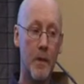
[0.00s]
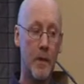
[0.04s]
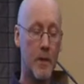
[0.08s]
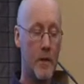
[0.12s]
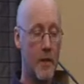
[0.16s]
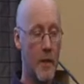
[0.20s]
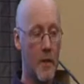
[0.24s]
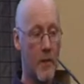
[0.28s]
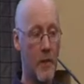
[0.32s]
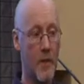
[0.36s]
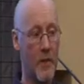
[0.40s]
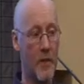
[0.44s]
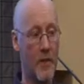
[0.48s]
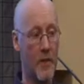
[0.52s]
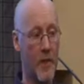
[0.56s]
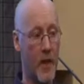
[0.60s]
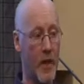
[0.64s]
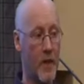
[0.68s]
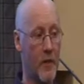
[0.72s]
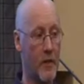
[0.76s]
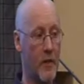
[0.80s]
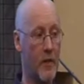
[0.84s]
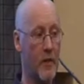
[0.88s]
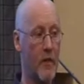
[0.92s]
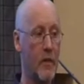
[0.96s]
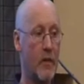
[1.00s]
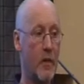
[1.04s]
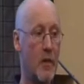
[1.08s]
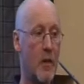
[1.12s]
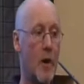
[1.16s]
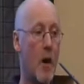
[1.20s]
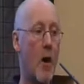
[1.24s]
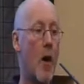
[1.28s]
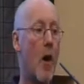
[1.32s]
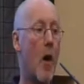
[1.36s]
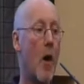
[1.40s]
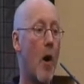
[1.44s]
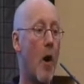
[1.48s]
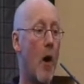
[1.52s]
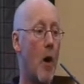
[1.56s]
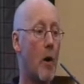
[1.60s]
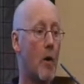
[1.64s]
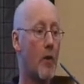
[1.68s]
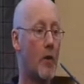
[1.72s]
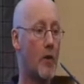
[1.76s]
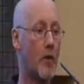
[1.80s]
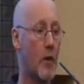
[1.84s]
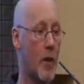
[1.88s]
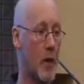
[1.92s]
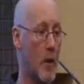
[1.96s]
The difference is,
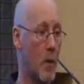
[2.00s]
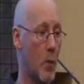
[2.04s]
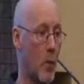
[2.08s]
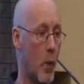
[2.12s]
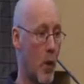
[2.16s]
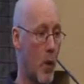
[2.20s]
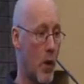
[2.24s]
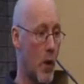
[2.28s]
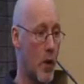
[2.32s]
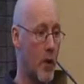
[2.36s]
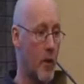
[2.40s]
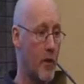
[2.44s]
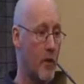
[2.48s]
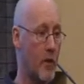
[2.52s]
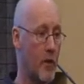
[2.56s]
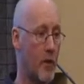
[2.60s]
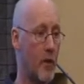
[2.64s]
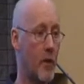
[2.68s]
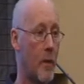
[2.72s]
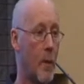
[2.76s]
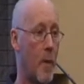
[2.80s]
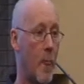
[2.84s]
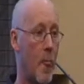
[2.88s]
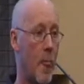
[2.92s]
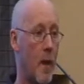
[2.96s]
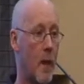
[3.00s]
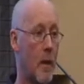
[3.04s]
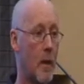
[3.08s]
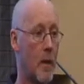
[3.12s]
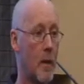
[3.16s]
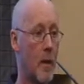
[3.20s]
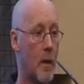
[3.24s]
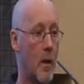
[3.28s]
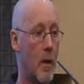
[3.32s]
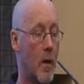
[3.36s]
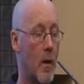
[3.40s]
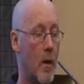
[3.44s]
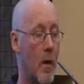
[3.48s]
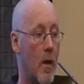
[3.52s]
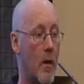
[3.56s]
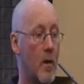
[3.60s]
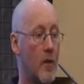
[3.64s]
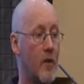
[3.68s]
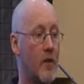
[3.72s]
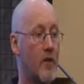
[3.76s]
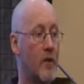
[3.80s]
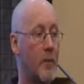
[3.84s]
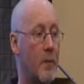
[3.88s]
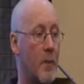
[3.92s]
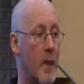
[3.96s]
all three words are
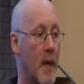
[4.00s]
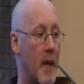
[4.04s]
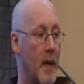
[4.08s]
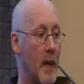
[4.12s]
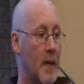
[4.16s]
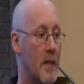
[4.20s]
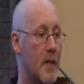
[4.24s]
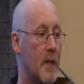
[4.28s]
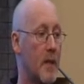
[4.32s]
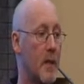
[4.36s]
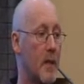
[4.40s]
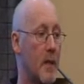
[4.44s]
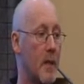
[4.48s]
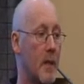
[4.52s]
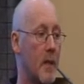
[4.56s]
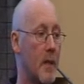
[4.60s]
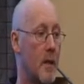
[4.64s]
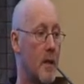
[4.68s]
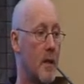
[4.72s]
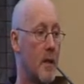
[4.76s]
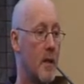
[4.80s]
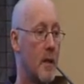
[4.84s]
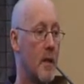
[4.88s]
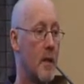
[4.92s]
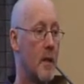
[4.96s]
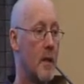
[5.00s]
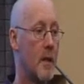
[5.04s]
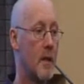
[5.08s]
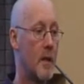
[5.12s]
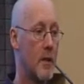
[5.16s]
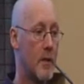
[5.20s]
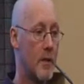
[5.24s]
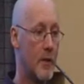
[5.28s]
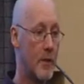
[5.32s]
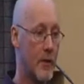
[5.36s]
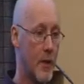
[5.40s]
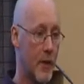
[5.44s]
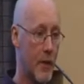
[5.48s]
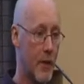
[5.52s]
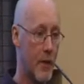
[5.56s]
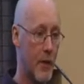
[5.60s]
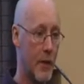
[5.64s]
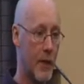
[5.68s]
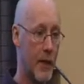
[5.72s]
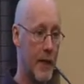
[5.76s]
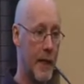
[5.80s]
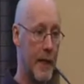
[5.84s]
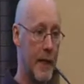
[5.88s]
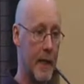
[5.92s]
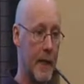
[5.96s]
spelt
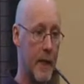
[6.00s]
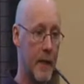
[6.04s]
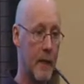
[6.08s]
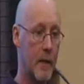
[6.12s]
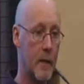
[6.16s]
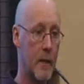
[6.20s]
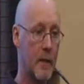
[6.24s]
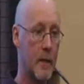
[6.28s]
differently.